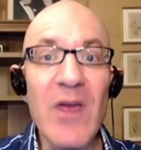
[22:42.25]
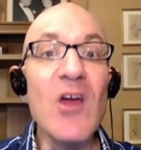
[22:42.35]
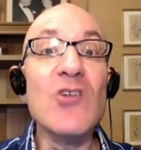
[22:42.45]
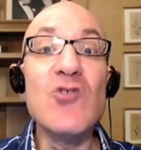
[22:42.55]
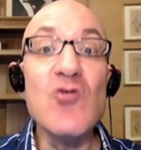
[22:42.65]

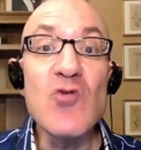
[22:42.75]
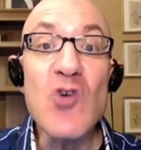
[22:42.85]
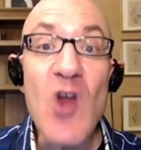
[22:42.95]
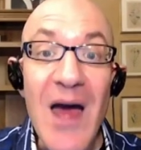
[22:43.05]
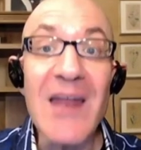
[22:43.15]
Do
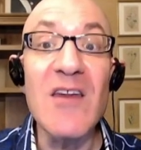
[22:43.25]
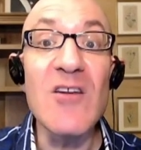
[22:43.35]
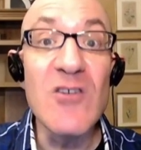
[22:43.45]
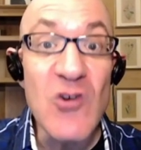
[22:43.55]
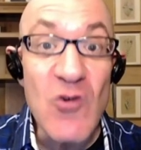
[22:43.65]
not
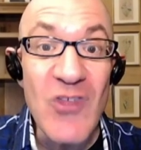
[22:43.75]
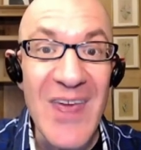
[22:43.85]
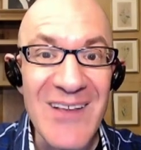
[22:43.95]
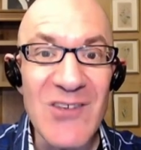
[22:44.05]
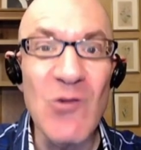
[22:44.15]
do
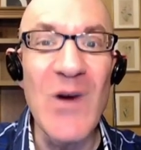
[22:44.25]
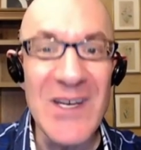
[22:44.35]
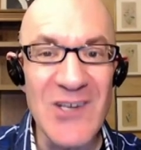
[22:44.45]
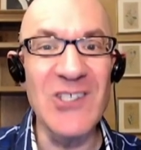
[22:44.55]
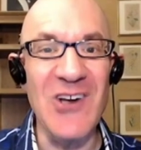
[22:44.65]
this when
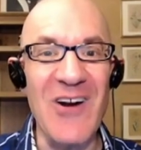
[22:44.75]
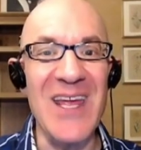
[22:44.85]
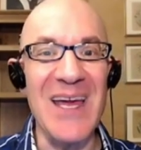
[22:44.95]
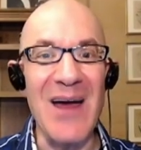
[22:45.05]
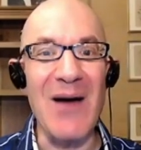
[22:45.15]
you're starting
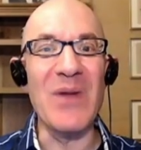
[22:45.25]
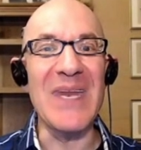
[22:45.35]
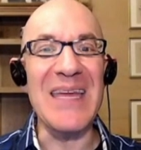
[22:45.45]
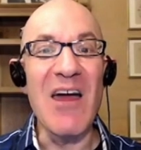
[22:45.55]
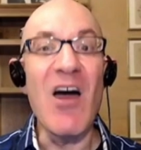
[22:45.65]
a company.
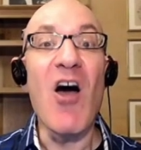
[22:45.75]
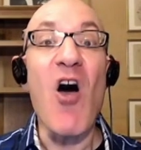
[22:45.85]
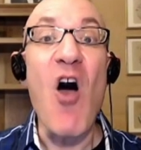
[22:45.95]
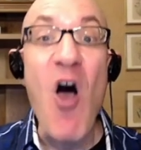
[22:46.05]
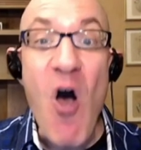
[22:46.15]

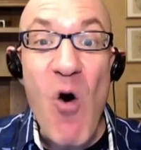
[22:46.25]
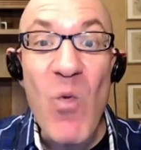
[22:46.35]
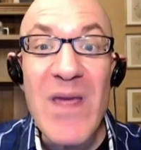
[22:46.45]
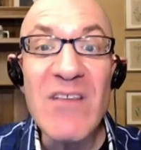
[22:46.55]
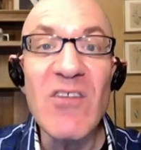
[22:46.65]

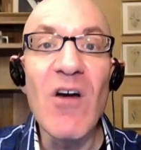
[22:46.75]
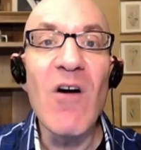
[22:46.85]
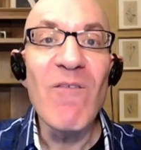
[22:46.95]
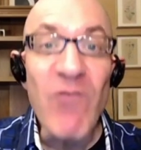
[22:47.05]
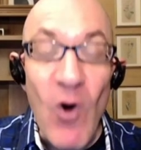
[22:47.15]
Always
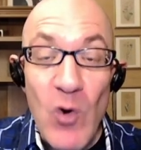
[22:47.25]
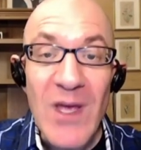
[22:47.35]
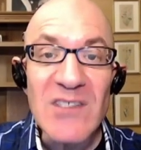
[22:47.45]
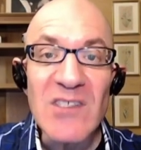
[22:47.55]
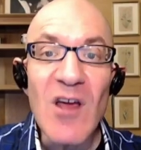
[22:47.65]

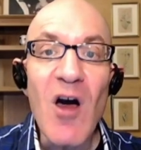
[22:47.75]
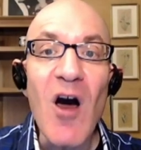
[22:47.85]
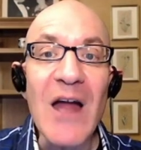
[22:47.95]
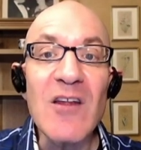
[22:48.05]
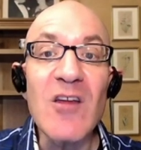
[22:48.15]
focus
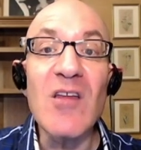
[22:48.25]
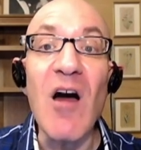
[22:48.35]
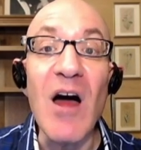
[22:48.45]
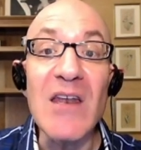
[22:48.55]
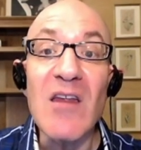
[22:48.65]

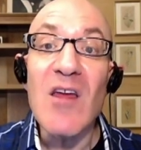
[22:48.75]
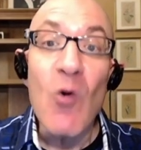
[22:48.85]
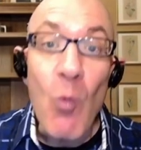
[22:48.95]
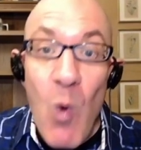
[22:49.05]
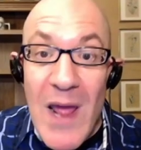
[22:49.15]
on
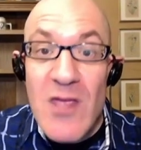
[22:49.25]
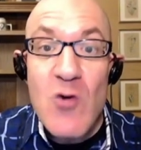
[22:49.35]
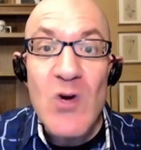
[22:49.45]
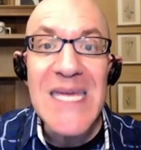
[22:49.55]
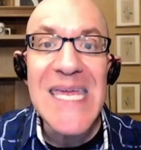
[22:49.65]
what you
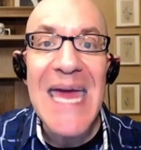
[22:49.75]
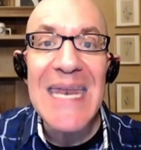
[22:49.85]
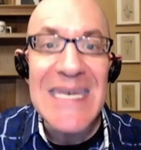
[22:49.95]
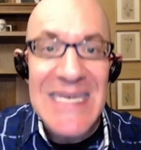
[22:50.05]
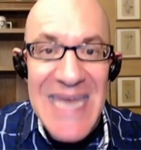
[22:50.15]
can get
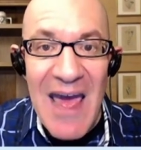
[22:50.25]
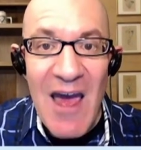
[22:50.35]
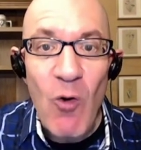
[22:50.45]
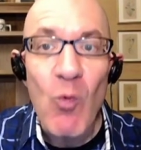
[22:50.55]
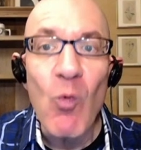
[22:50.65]
now,
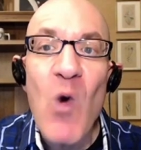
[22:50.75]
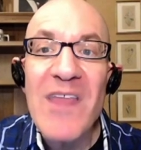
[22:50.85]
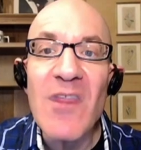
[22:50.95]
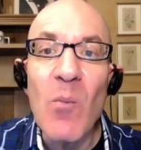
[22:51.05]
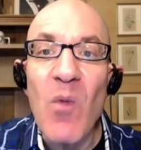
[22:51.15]
what
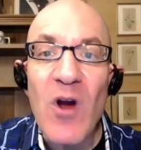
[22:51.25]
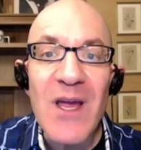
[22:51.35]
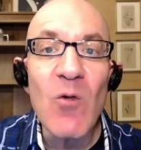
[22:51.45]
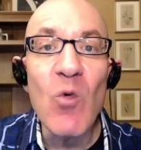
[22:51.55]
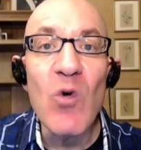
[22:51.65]
the market
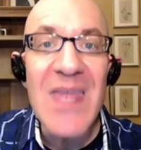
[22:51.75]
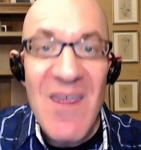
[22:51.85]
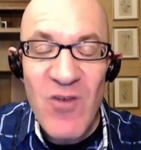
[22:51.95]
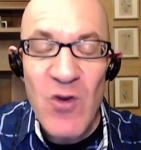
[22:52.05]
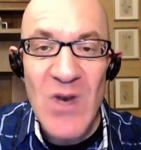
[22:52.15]
will give
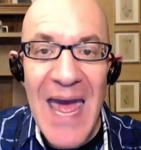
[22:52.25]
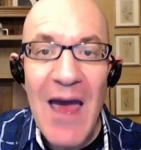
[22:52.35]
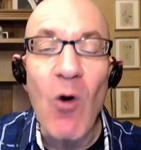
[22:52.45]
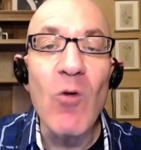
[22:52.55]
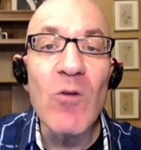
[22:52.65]
you
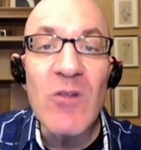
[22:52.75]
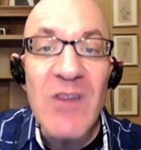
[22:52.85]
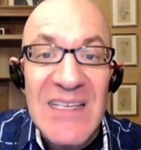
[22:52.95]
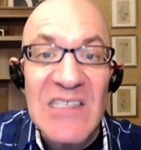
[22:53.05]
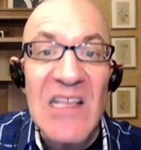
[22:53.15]
now.
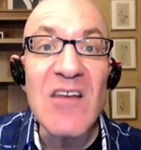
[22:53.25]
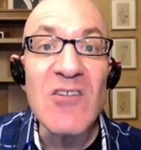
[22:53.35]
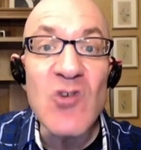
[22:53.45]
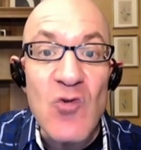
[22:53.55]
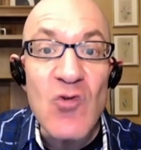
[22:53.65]
Listen
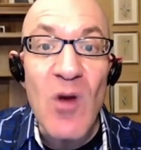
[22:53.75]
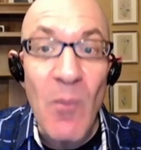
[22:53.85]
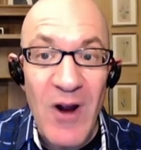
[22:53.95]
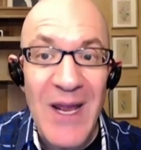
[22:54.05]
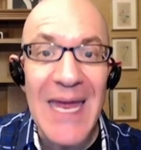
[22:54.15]
to the
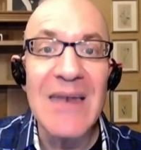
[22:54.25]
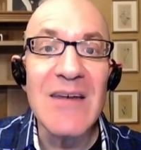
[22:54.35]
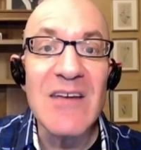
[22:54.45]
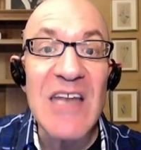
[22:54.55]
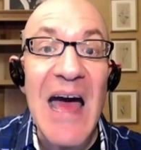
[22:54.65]
market.
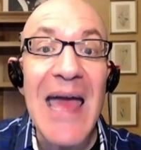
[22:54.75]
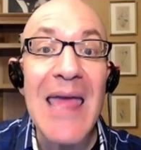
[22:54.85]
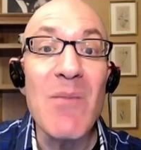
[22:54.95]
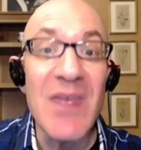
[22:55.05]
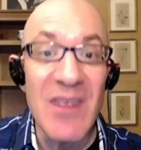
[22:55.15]

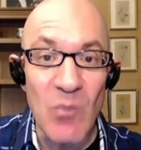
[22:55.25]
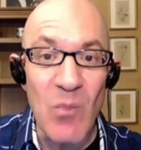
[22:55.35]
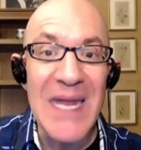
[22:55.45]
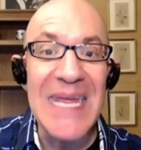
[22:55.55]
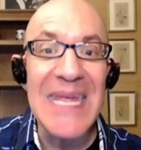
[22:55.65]
Time is
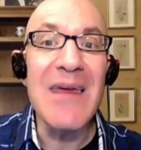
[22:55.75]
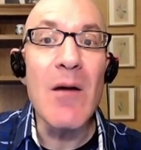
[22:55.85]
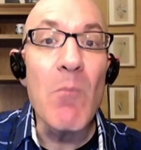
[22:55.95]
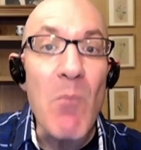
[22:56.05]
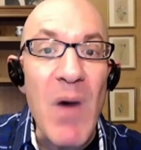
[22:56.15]
money.
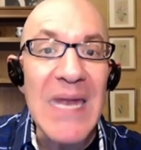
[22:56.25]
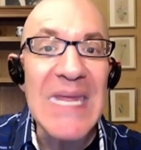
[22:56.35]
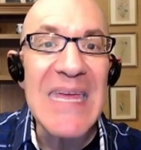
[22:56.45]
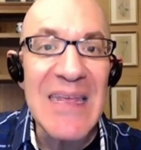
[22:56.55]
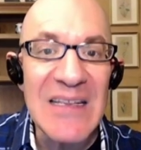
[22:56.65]

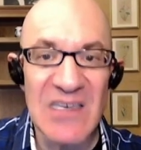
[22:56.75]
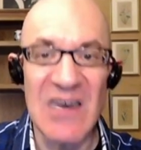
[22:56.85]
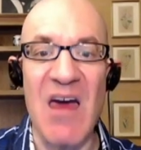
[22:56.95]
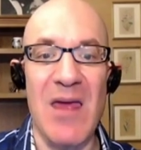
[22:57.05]
Money is time.